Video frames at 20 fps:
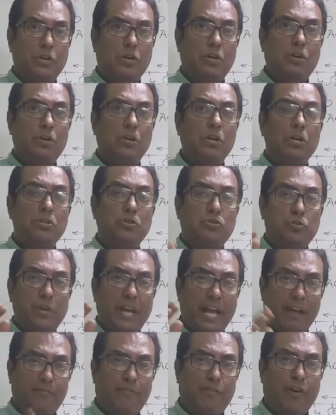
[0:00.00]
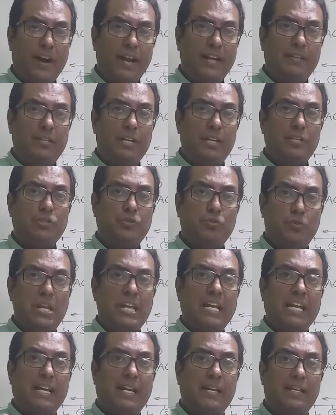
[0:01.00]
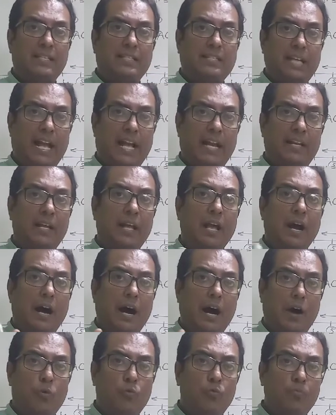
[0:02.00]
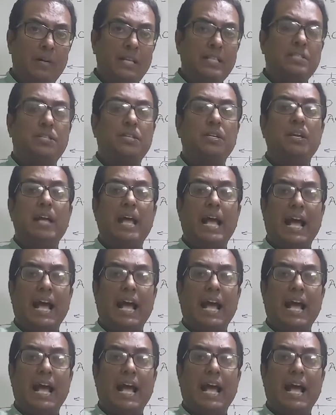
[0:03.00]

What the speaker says: So to avoid this, we can understand how much